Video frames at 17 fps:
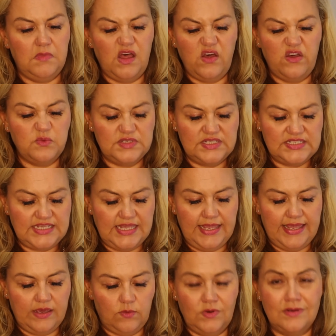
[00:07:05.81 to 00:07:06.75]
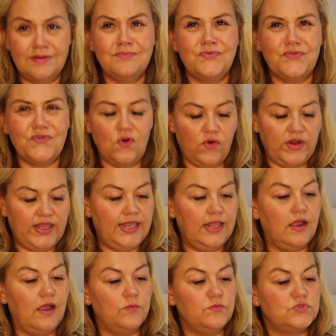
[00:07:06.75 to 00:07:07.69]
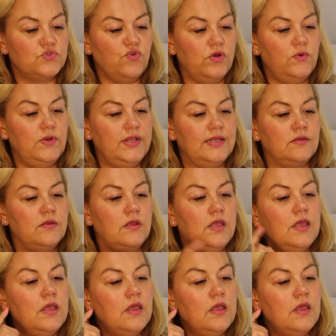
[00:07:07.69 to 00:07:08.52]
Oh, it was a skincare one. Sorry, I'm scrolling.